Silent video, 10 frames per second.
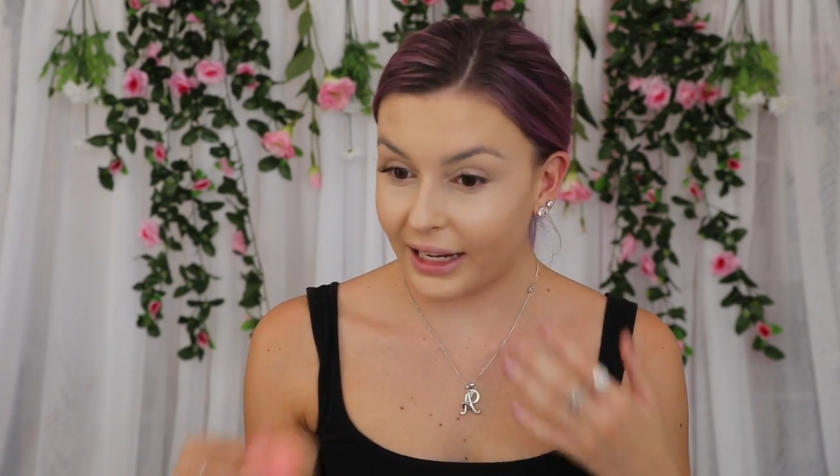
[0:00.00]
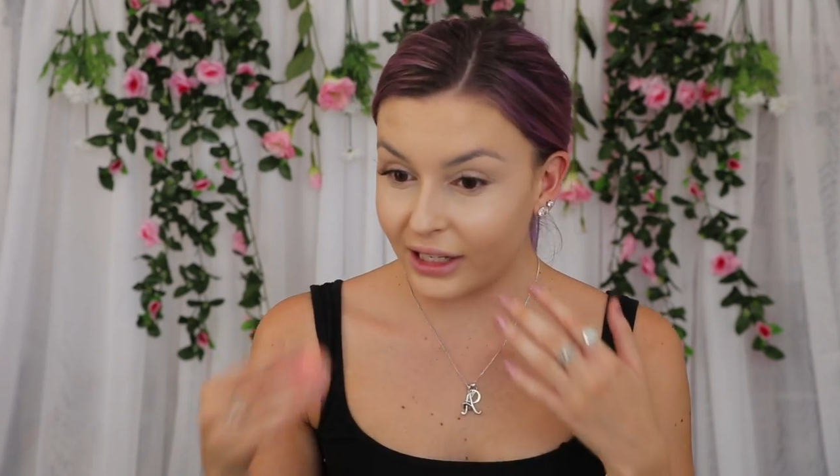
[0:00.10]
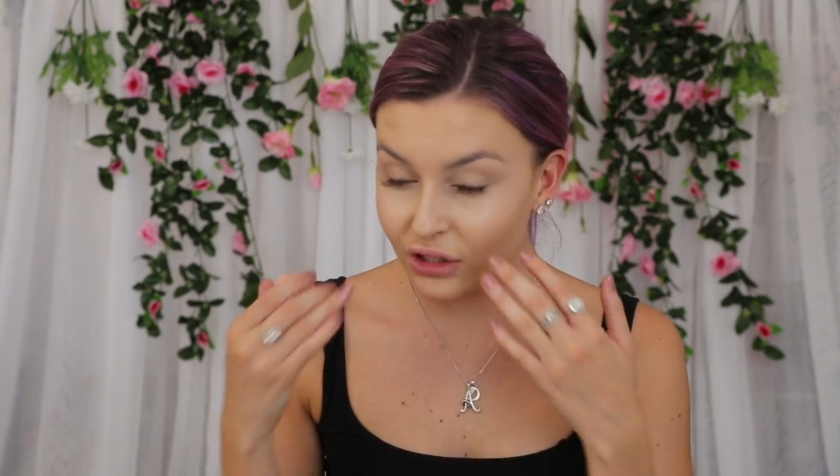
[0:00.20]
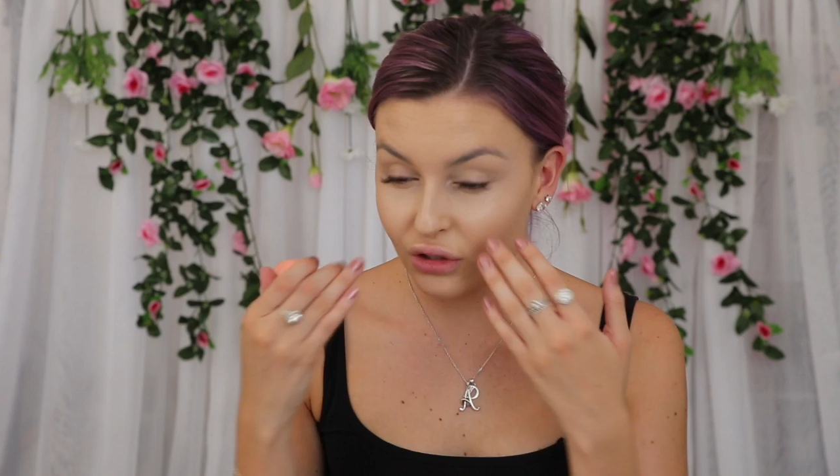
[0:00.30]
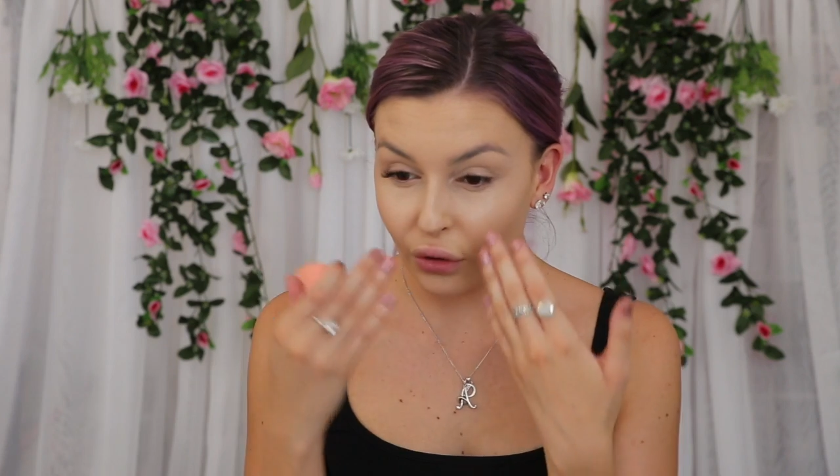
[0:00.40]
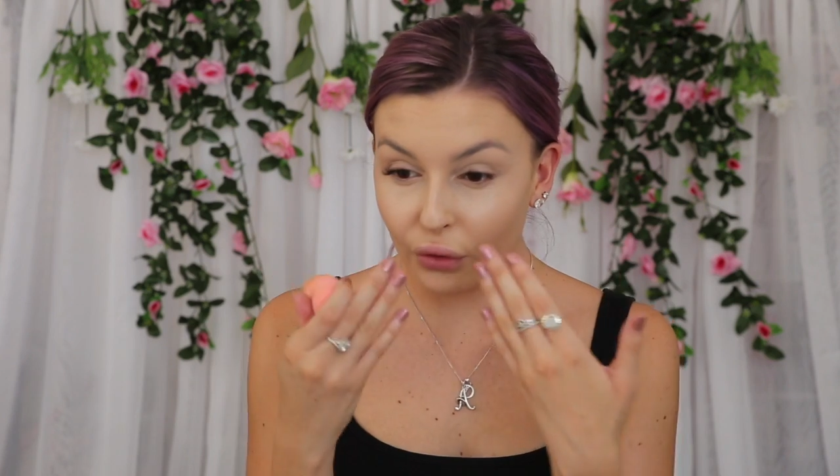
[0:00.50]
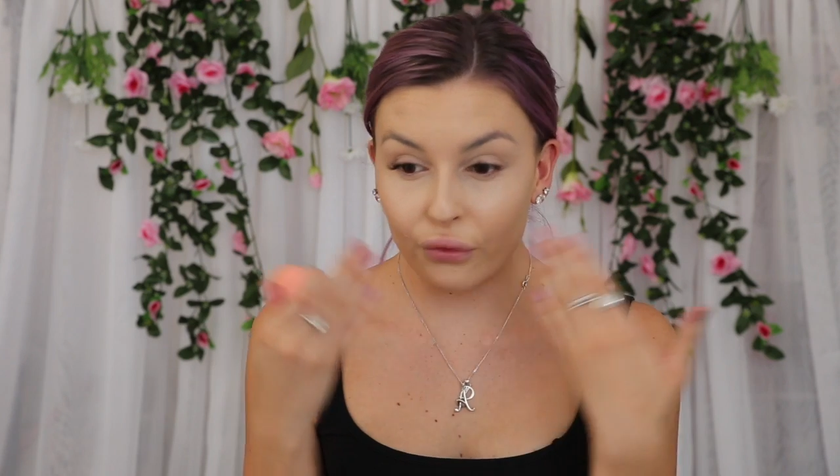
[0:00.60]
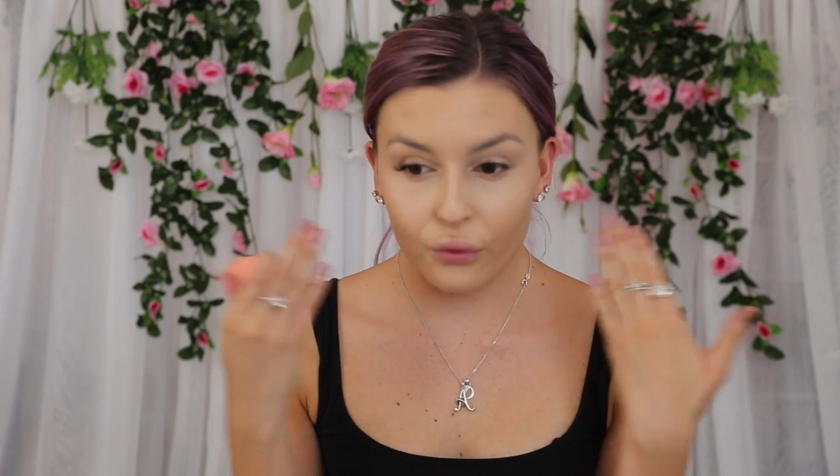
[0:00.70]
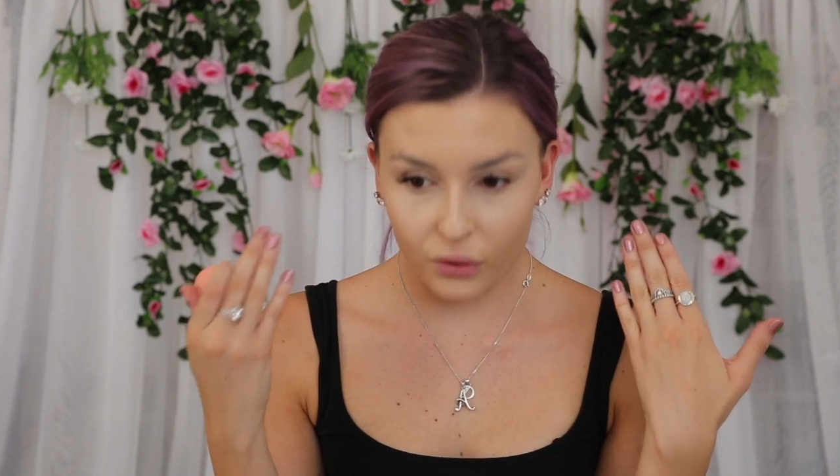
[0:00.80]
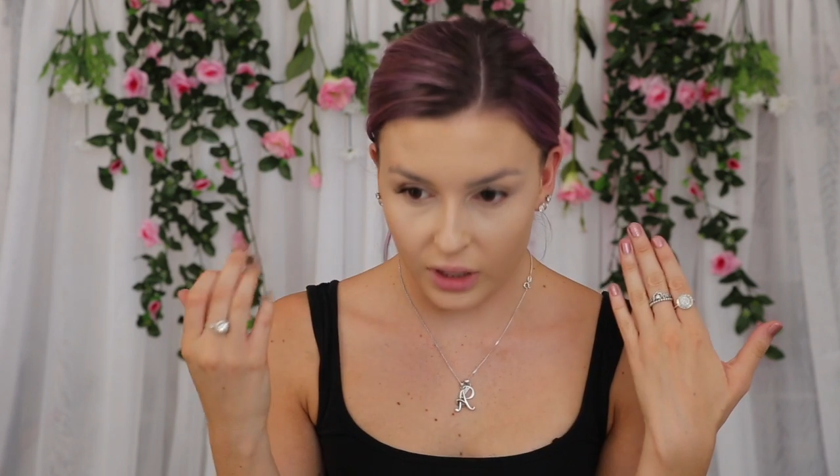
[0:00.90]
Like it's so
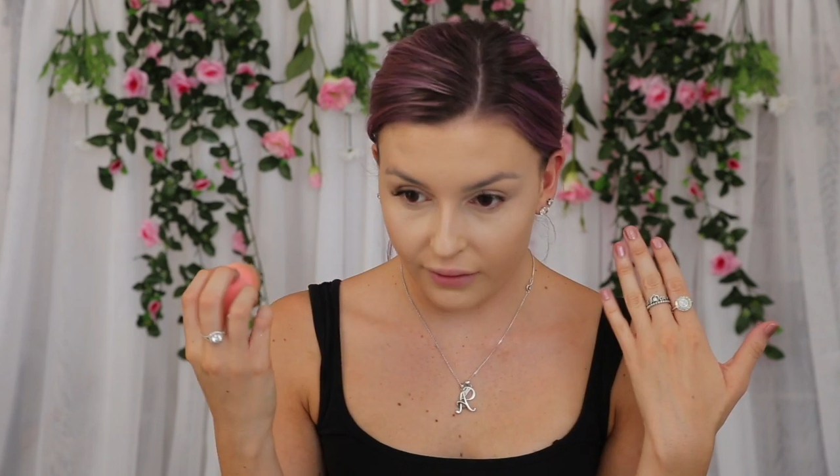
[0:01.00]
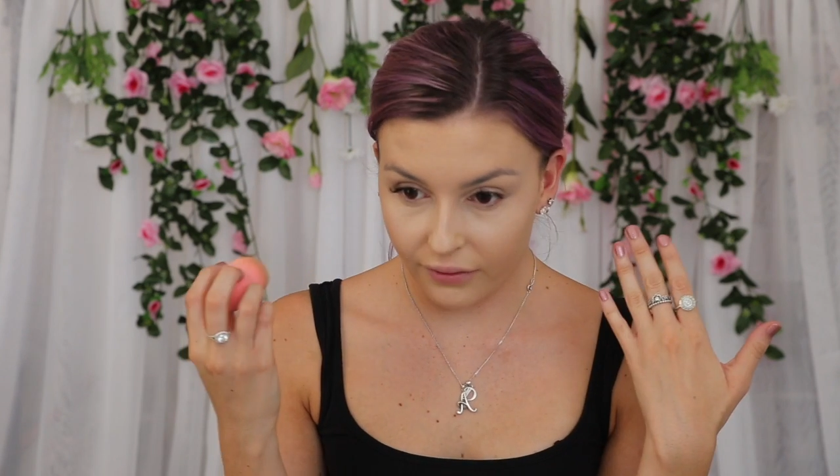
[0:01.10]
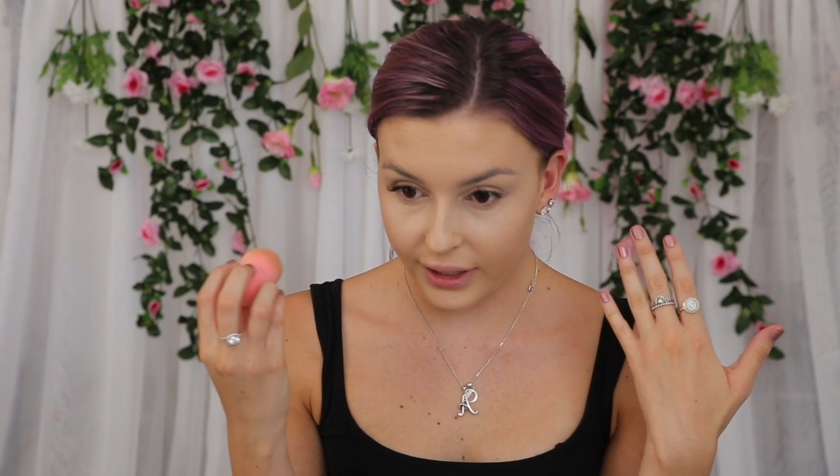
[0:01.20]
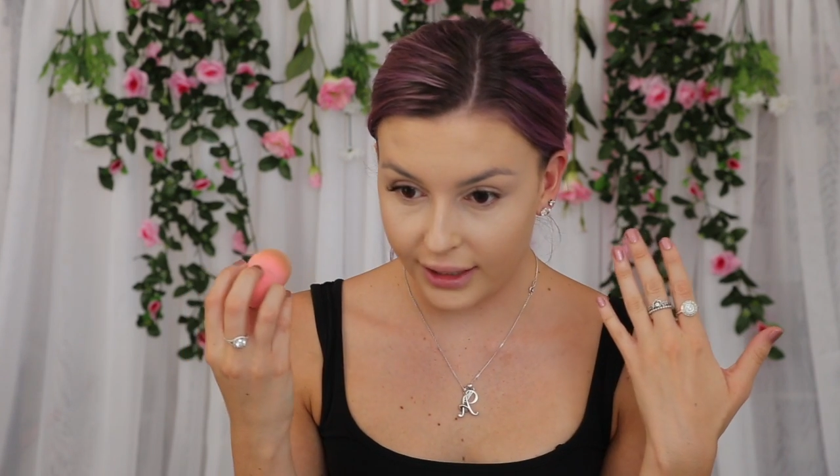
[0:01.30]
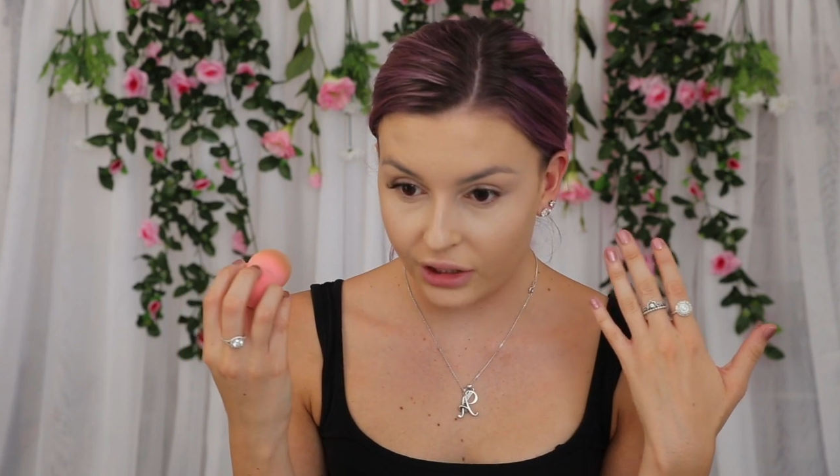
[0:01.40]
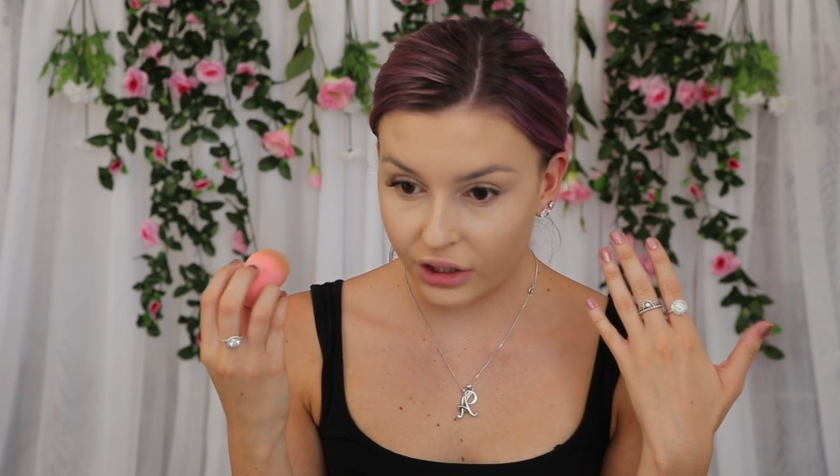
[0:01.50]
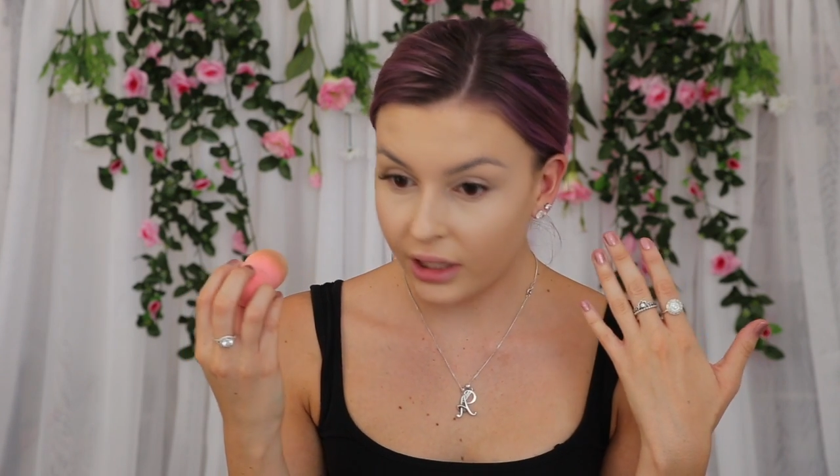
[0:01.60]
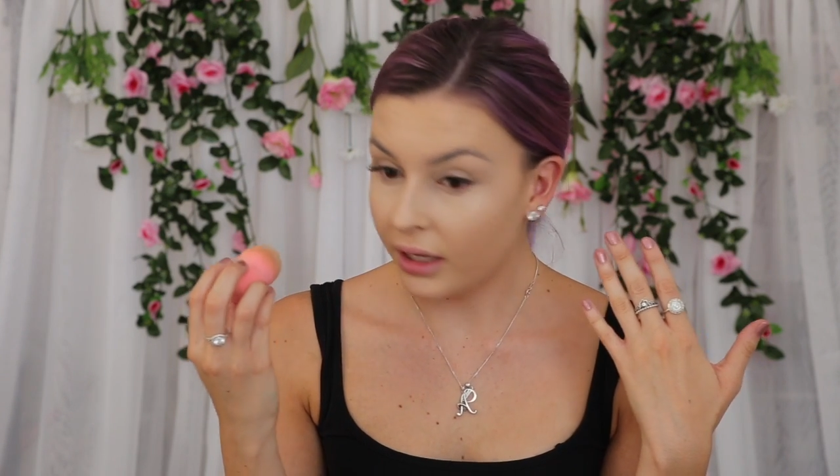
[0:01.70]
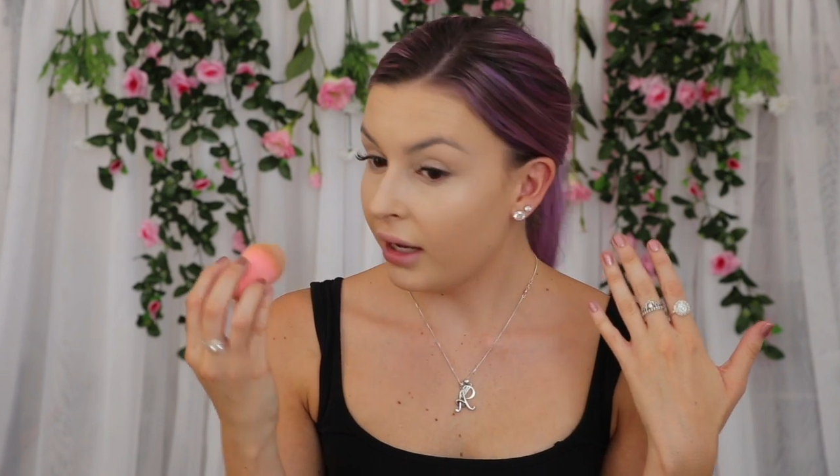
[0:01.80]
full coverage,